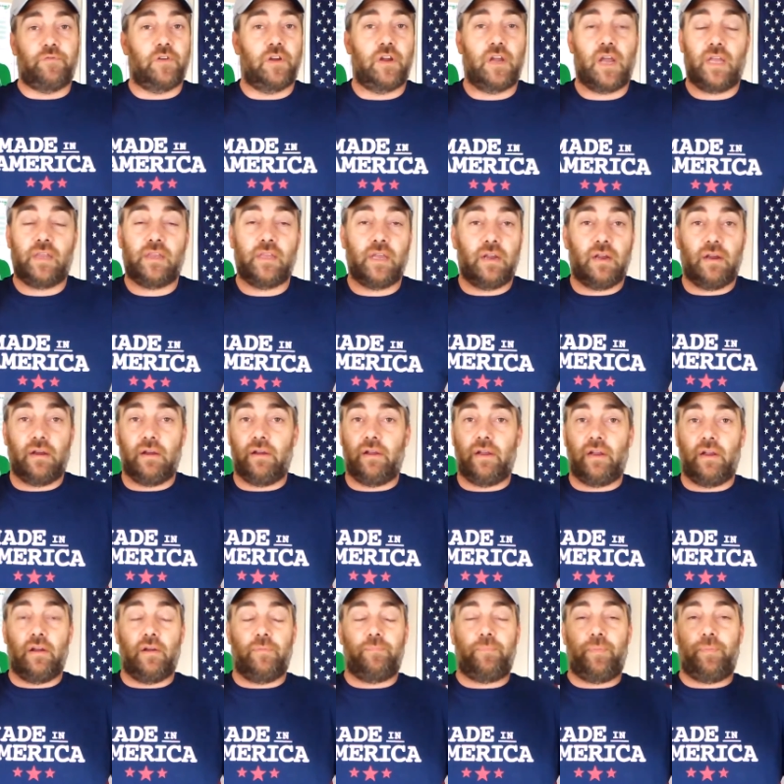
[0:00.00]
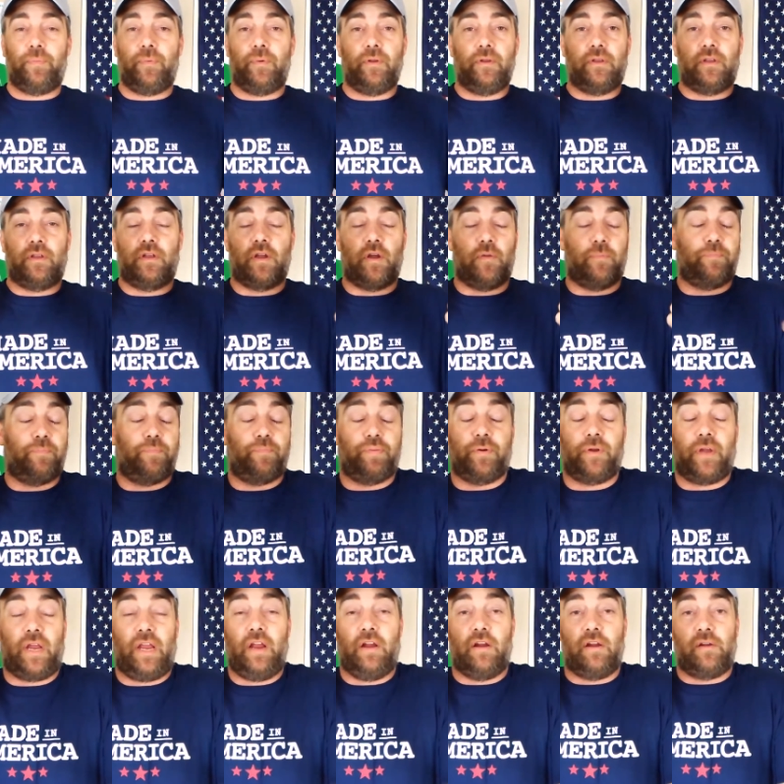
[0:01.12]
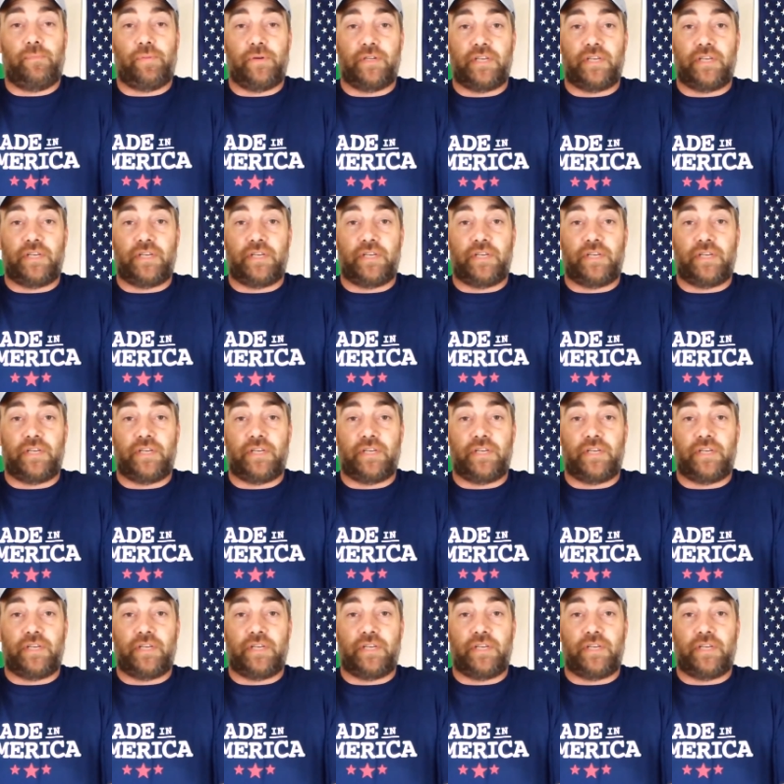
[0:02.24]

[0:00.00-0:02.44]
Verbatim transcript: forgot the hearing or your hearing